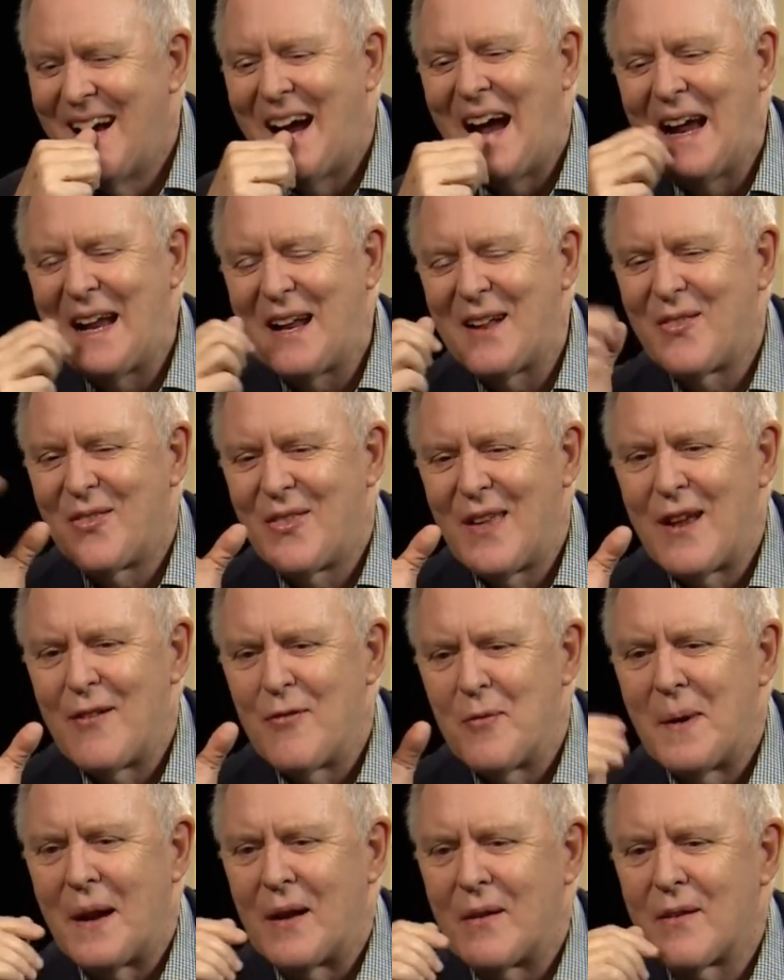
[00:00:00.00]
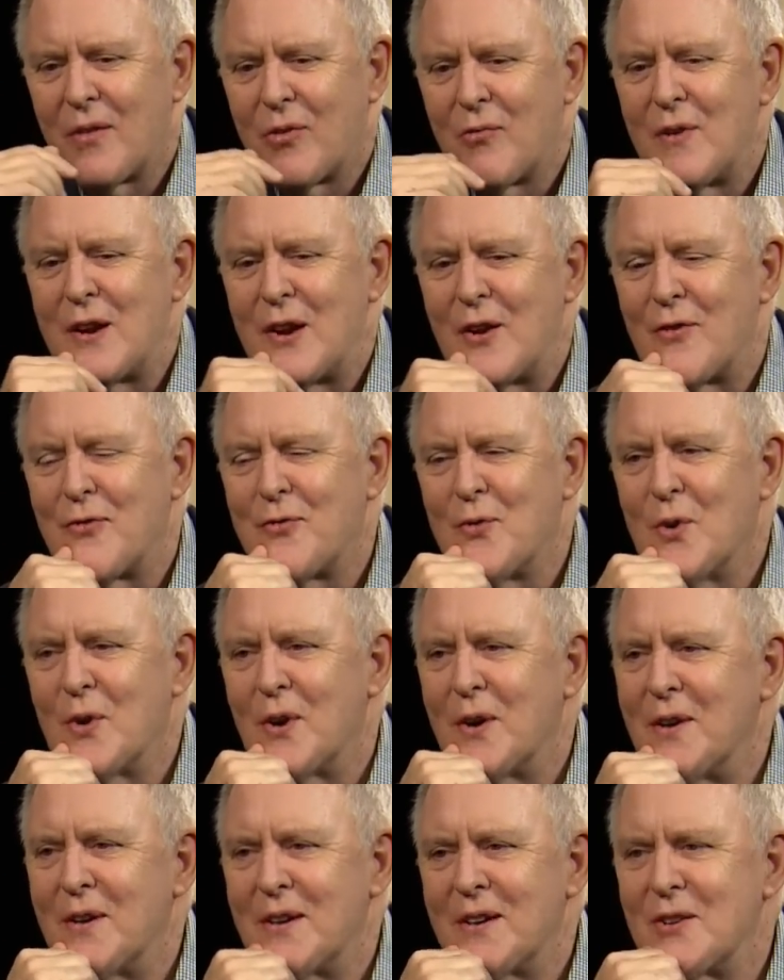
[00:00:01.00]
I can think of about three or
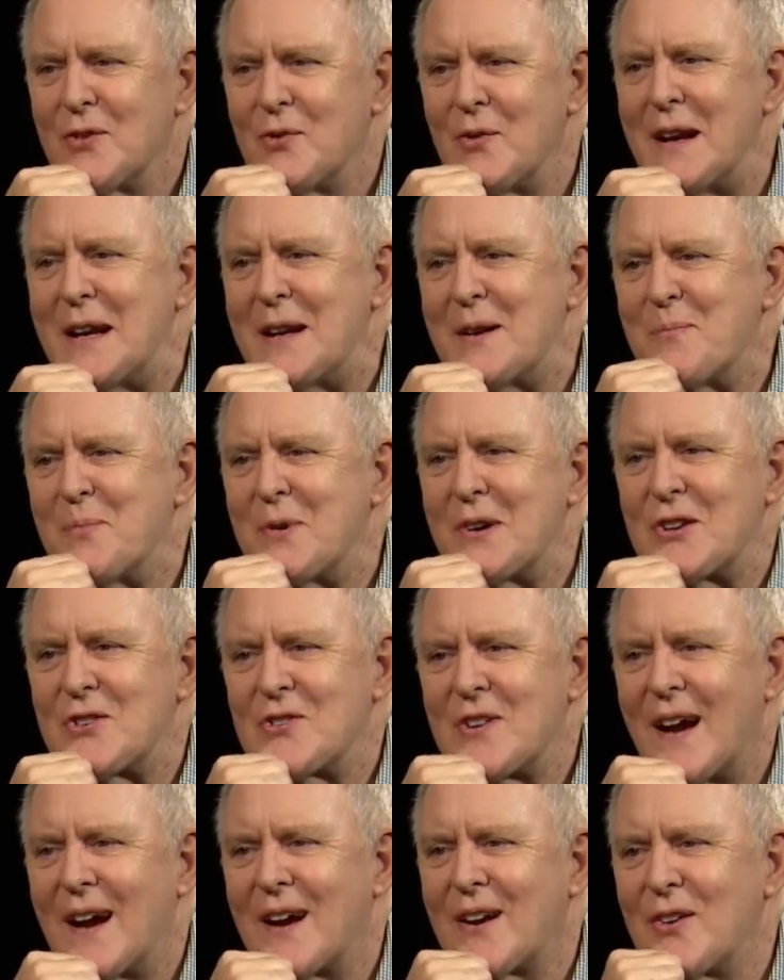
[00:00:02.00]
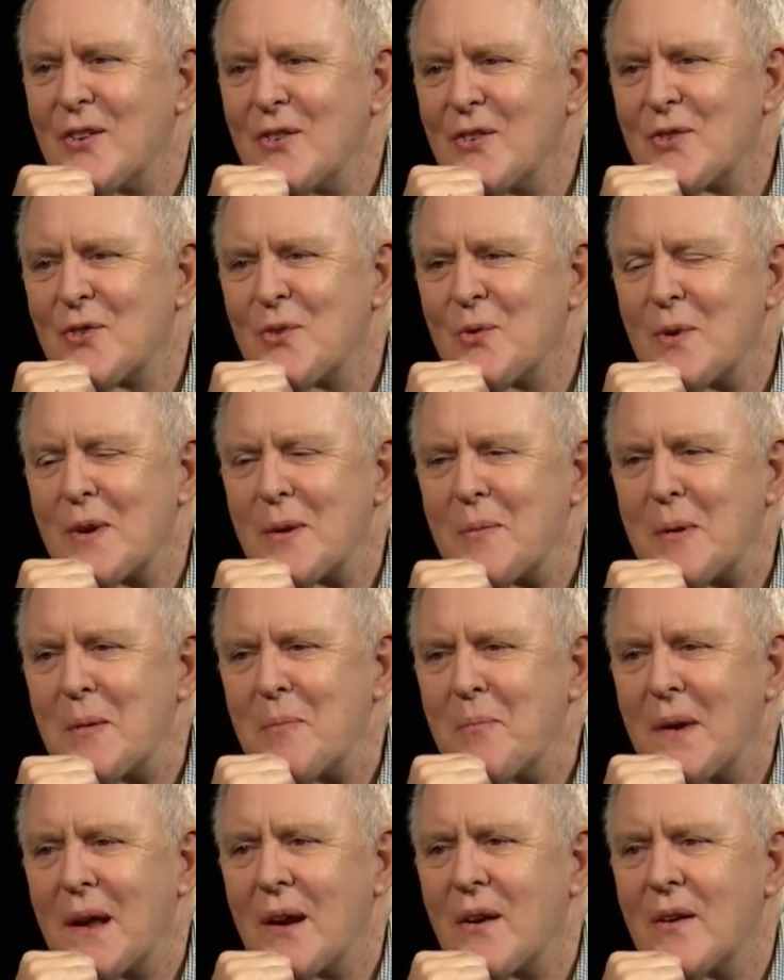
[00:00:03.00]
four great British actors who would have
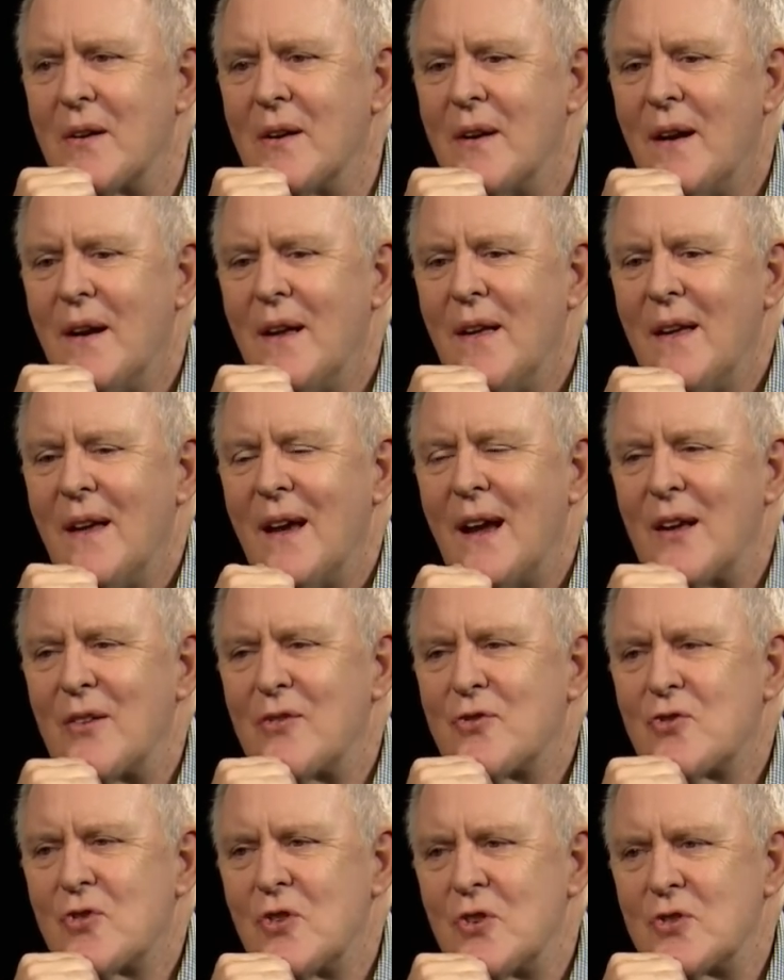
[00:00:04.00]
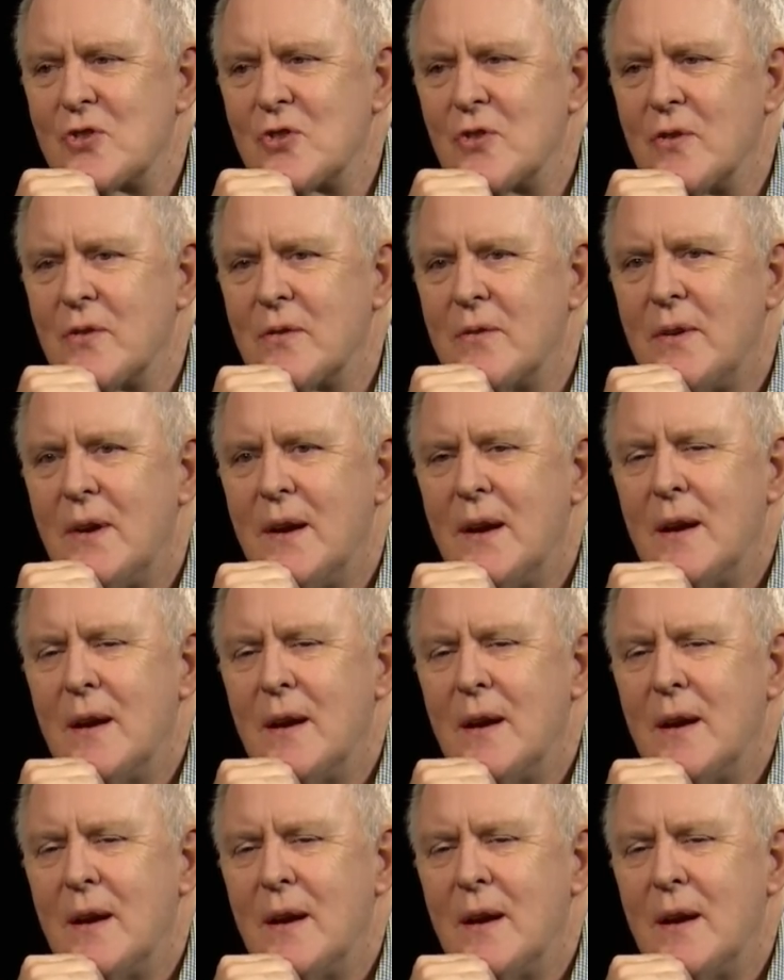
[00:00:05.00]
been better as Churchill,